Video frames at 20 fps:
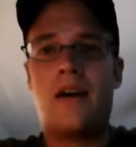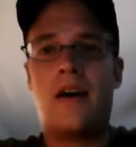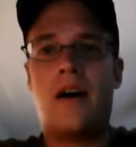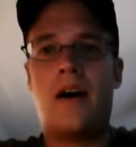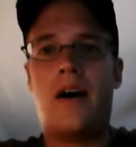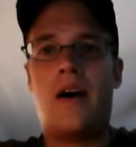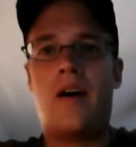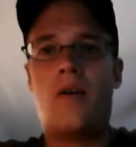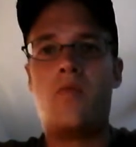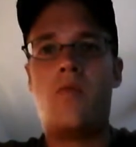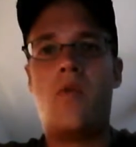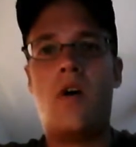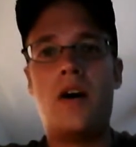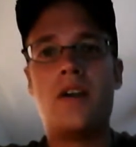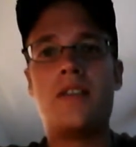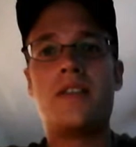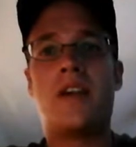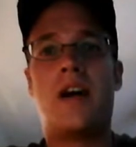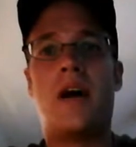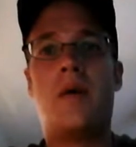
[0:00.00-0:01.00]

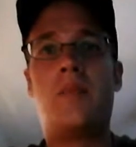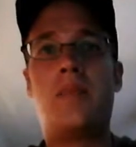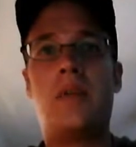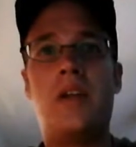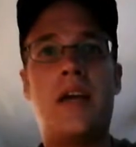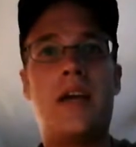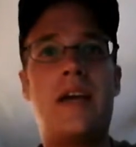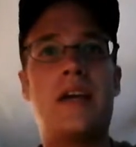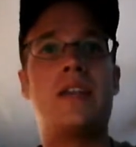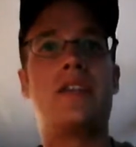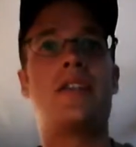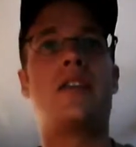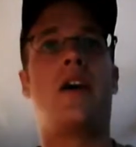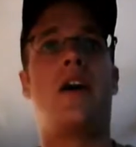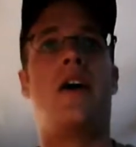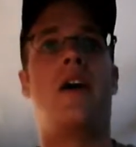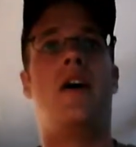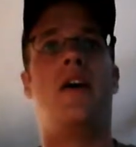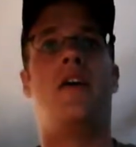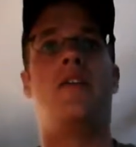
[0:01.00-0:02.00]
was a place
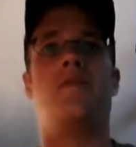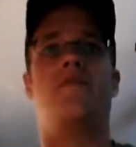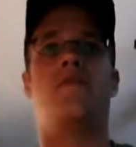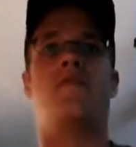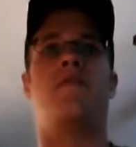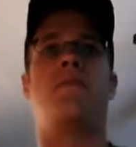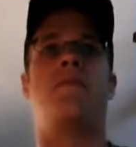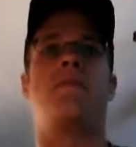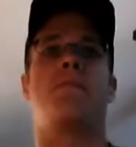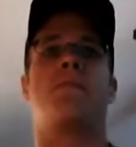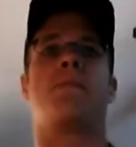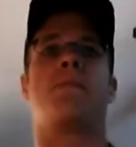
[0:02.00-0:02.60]
of